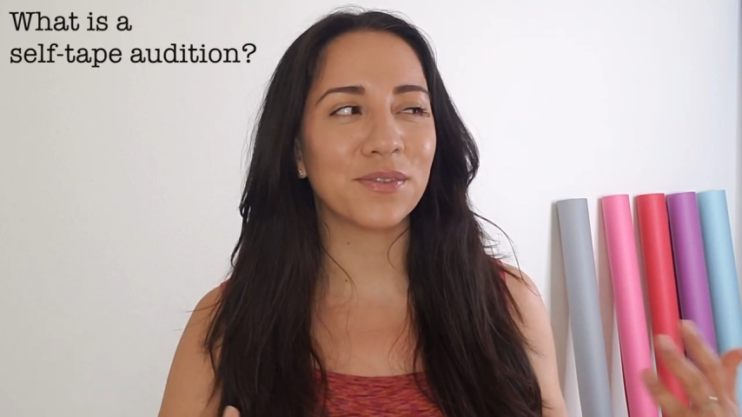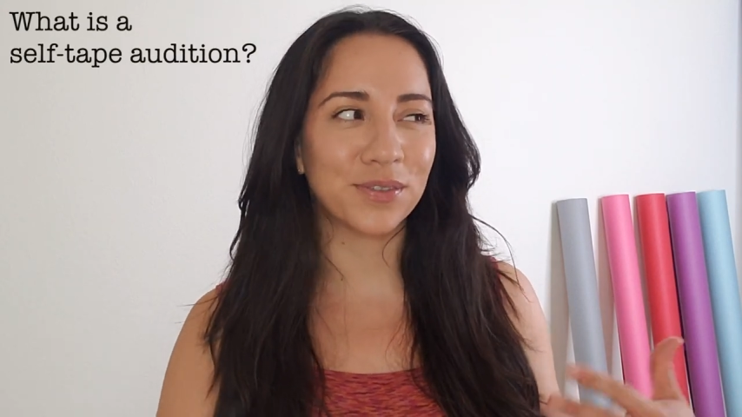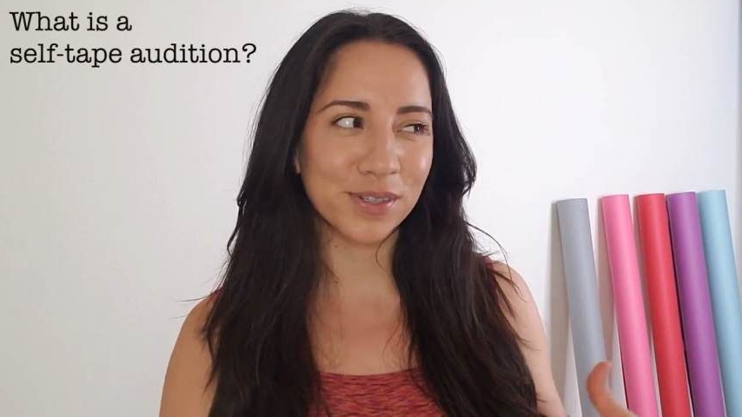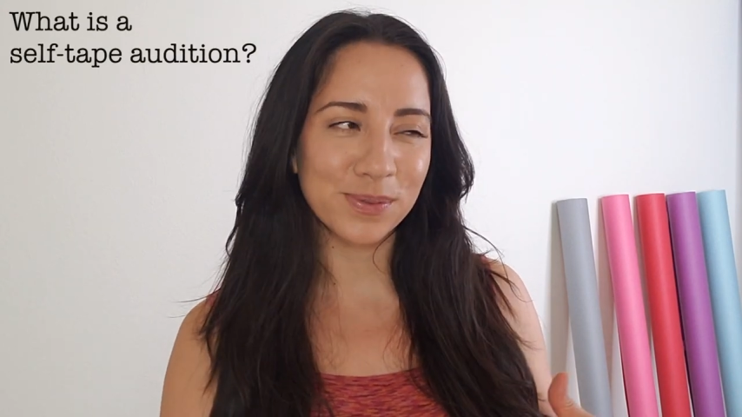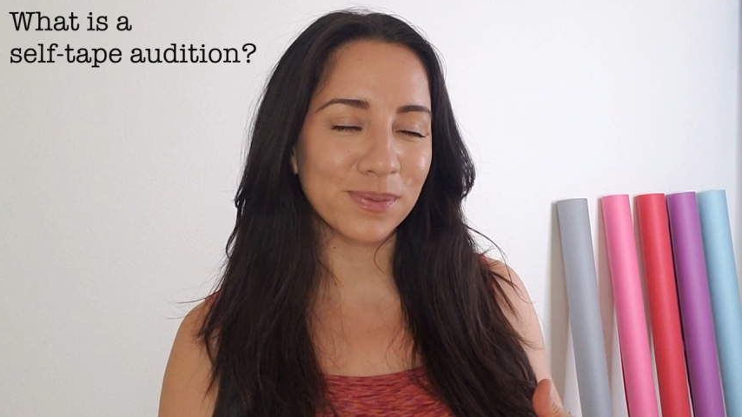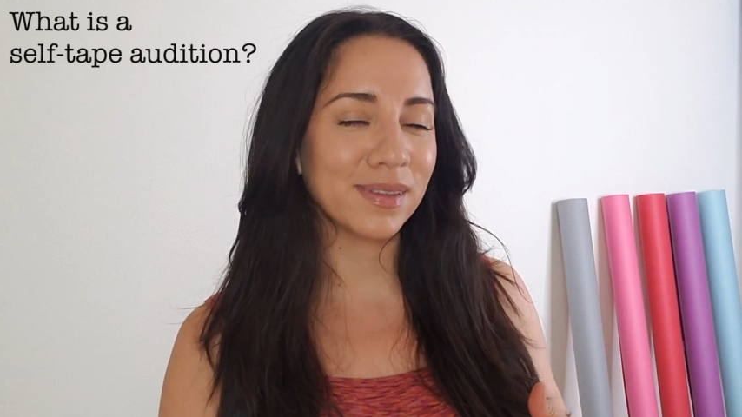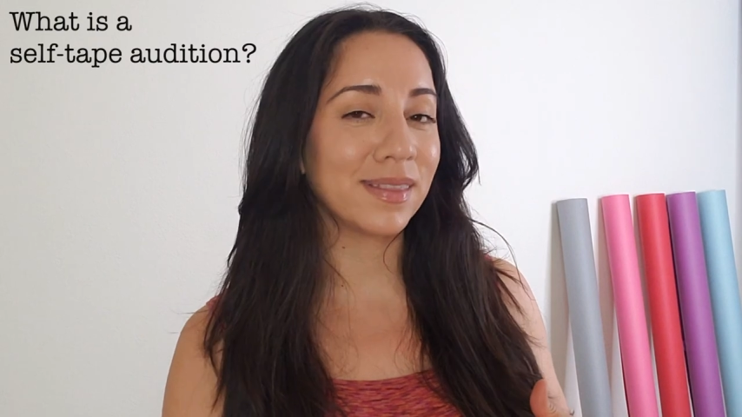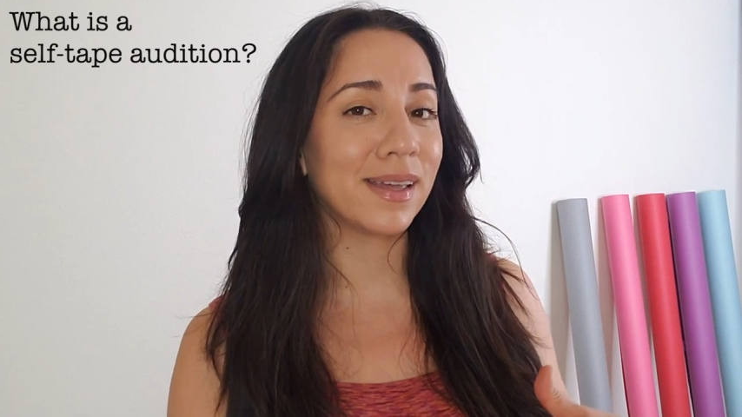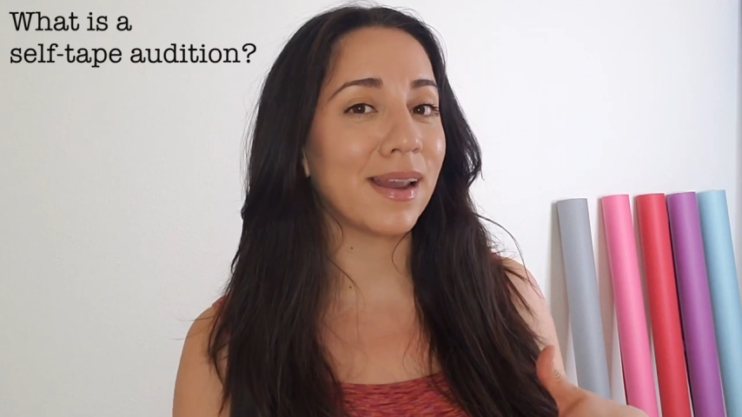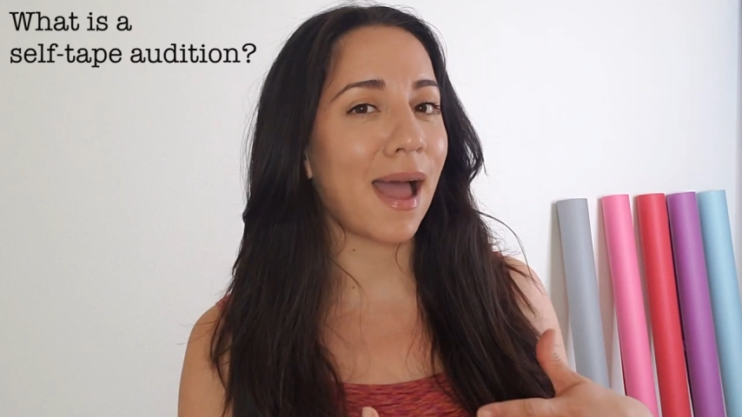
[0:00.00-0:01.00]
first one
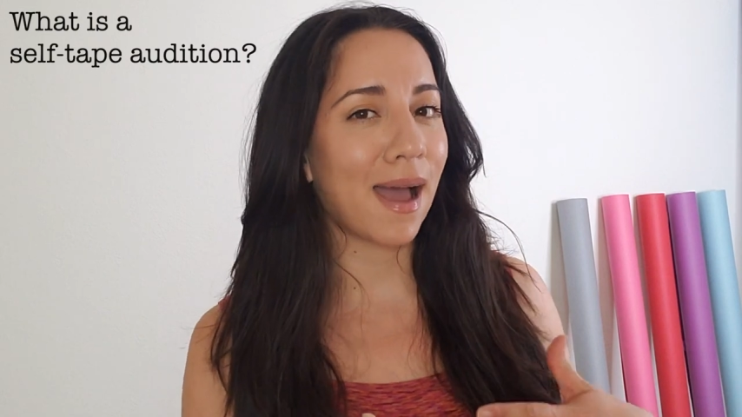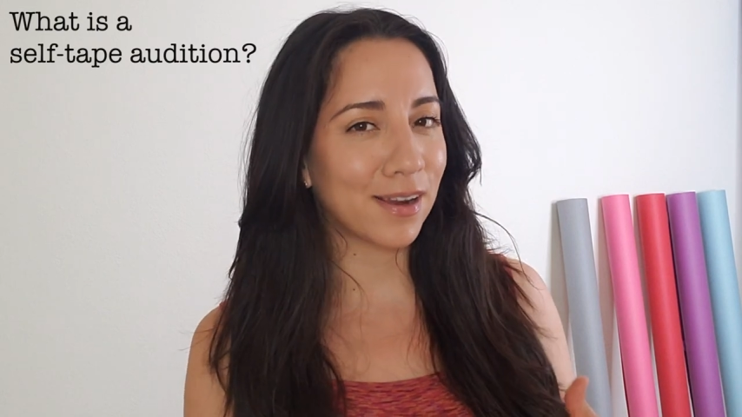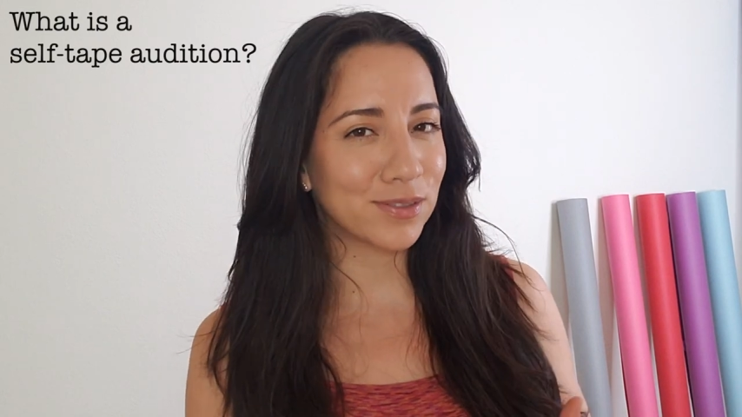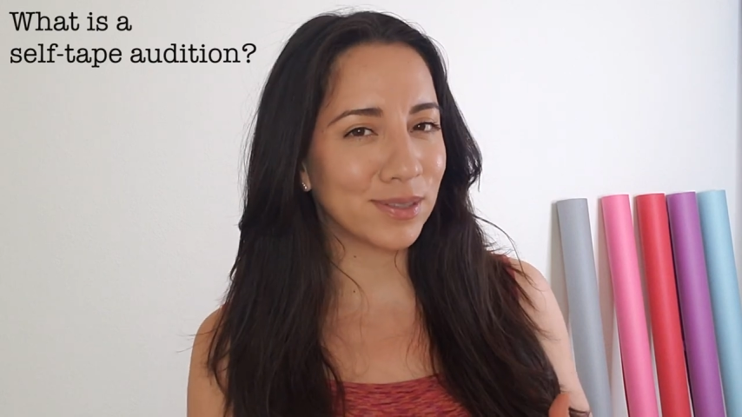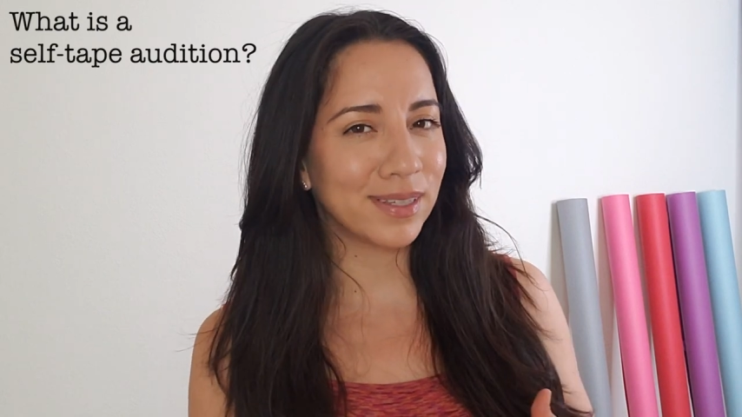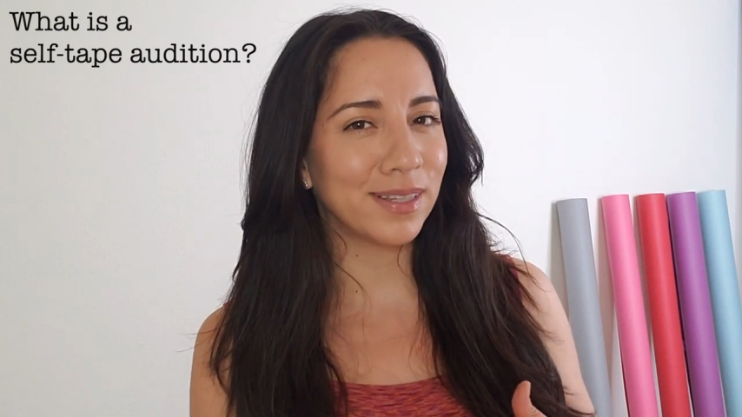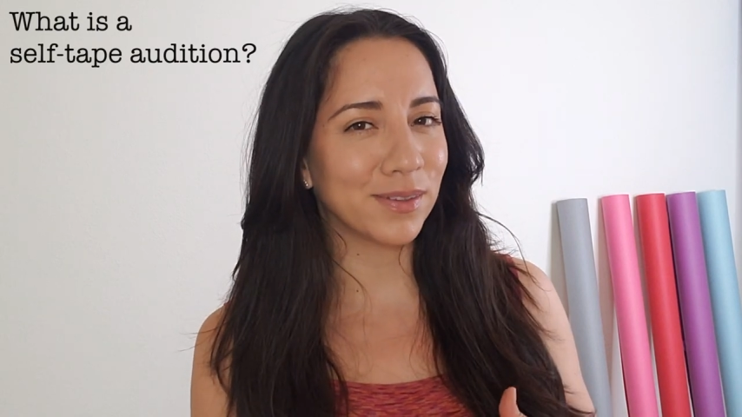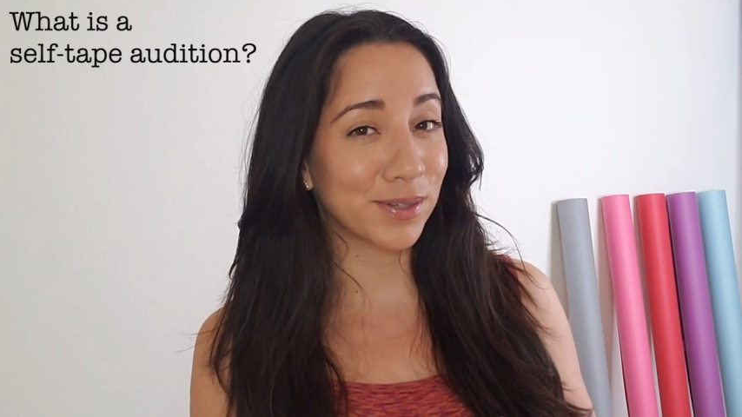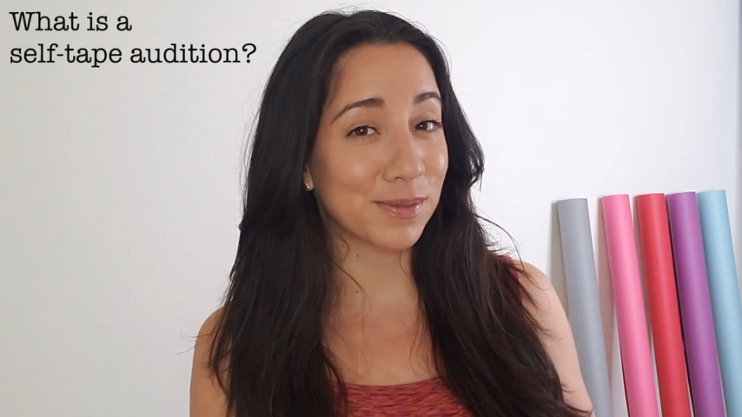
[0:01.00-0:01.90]
that actually looks